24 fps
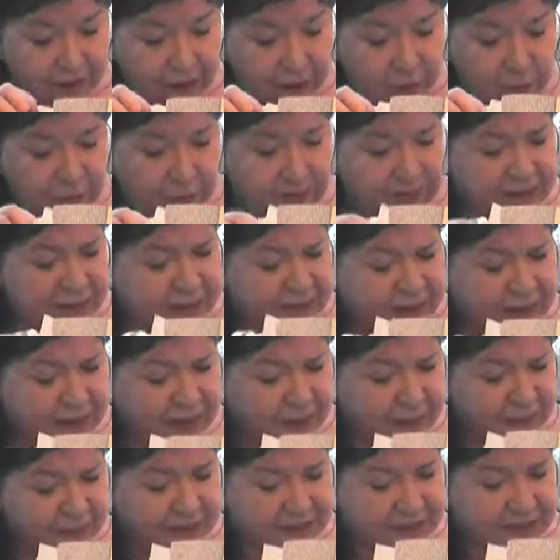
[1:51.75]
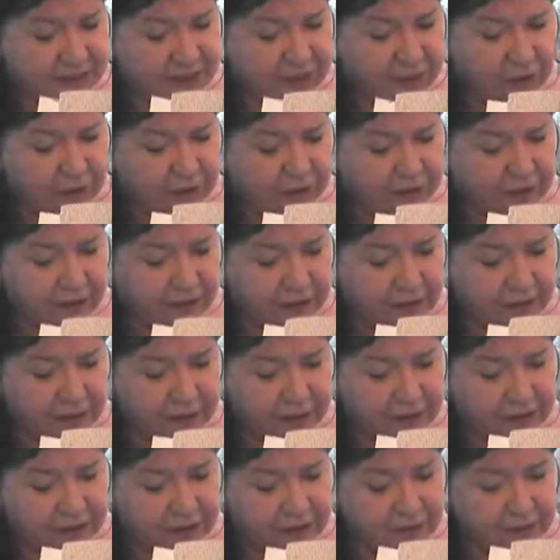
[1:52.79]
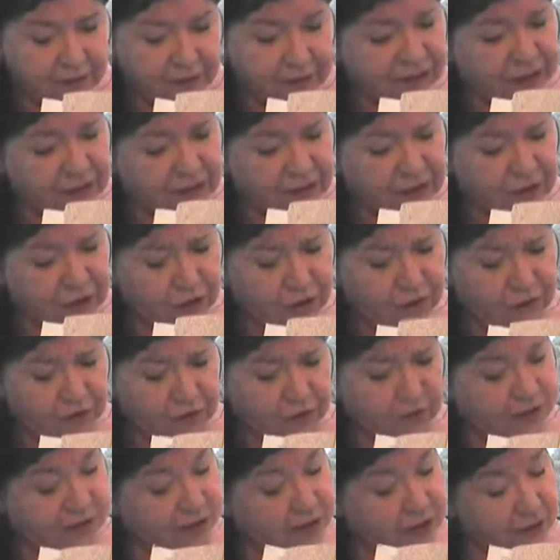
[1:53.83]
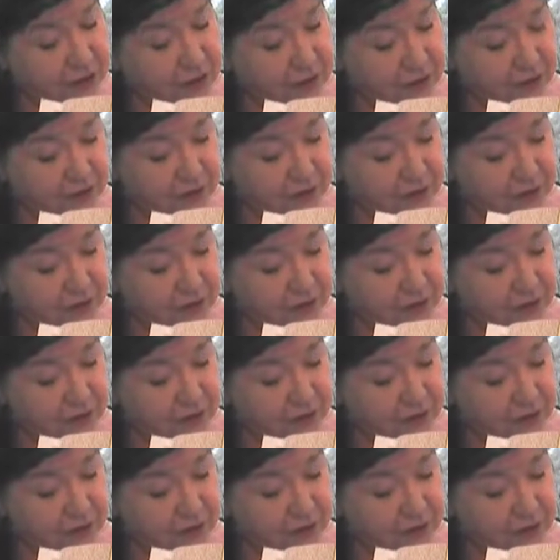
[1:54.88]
Will time say nothing, but I told you so?